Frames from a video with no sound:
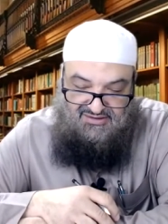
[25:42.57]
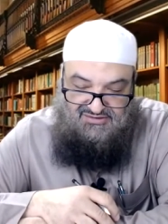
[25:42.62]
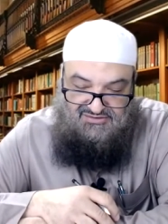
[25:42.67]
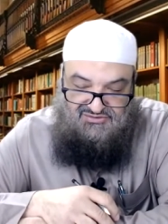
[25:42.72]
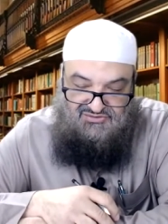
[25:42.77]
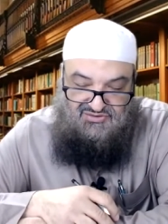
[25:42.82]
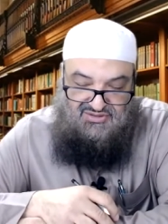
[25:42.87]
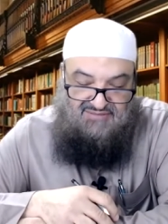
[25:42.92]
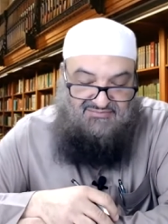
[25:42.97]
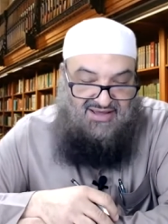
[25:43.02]

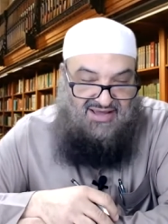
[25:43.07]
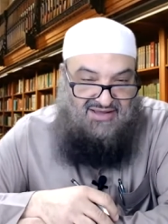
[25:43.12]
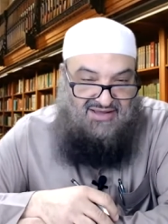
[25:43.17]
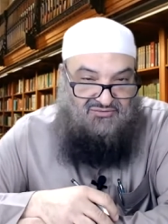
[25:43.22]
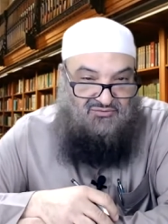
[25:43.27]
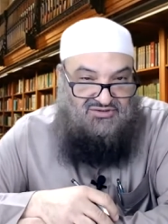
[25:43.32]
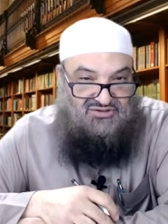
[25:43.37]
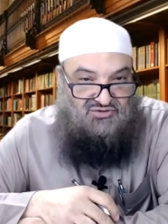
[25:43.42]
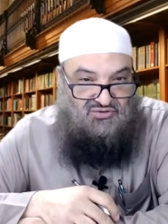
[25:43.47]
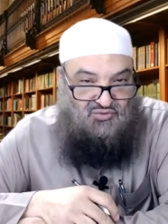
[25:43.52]
So the
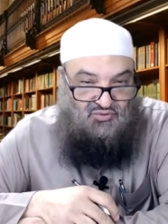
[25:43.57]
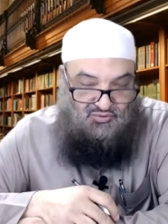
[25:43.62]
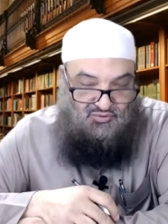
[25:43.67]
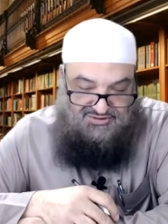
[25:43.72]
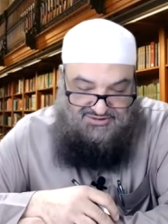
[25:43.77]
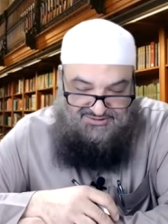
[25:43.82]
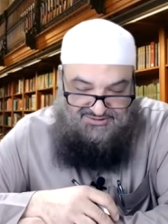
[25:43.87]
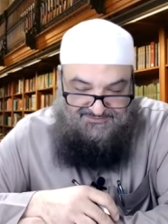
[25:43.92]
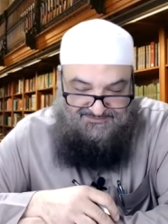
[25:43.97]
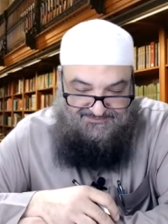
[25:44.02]
man was
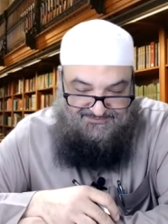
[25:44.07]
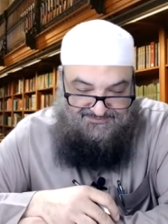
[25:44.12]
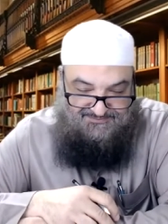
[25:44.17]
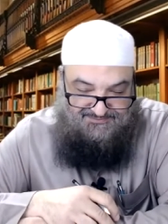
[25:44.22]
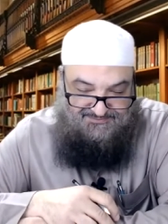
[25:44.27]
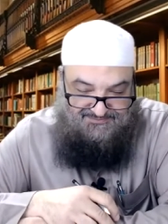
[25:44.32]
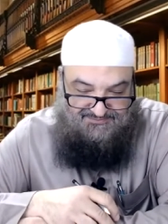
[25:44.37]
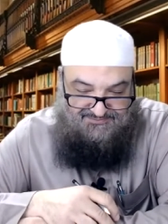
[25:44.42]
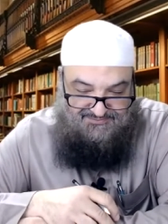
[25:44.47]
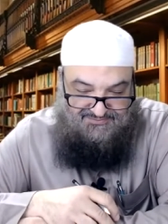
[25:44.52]
caught
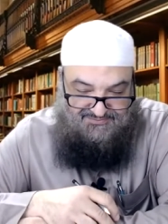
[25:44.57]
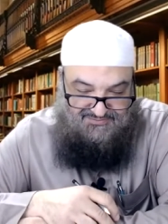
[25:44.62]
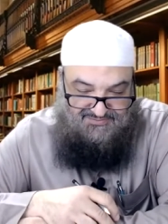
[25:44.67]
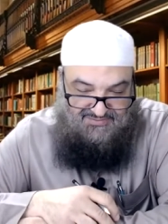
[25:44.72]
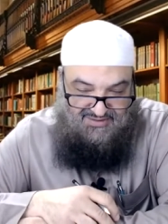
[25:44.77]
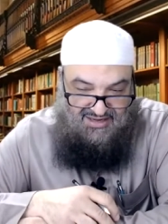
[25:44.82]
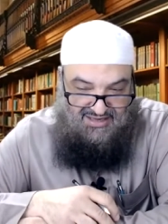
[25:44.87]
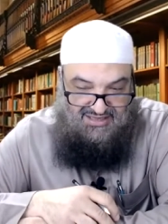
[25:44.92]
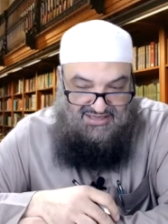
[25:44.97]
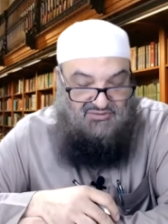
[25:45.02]

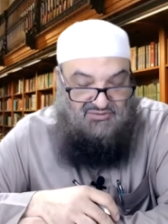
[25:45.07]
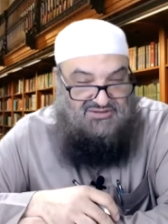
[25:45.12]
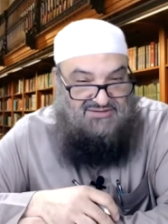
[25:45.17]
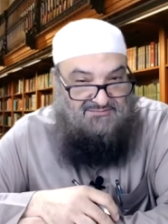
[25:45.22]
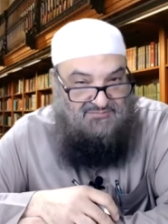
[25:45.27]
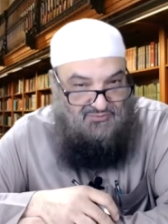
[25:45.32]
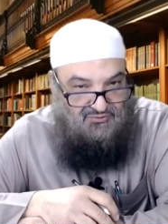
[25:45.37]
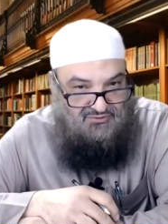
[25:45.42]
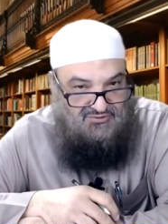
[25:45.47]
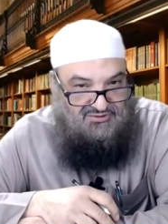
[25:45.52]
and he was
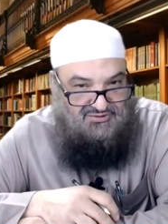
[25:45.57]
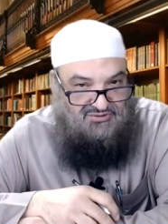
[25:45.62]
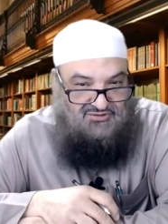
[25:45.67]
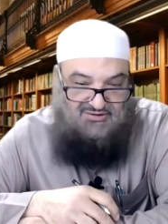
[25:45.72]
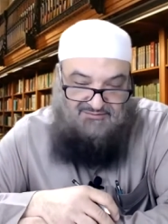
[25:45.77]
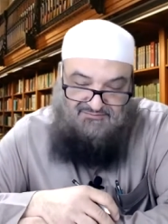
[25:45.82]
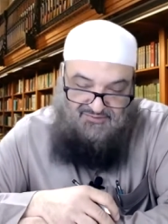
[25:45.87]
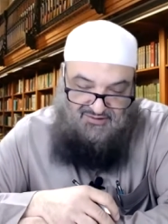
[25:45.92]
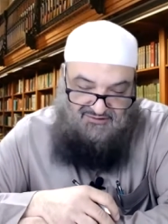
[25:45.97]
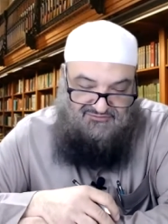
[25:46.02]
brought to
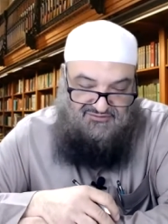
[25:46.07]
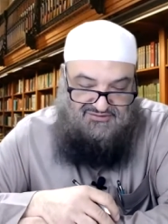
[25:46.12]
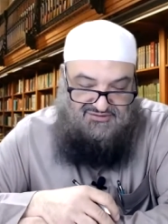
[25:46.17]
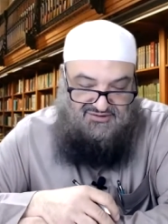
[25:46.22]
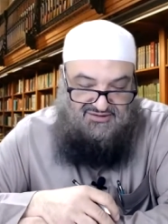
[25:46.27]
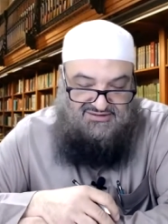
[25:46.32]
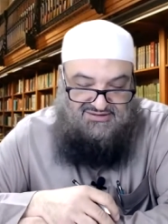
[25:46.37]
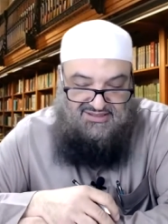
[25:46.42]
the Prophet.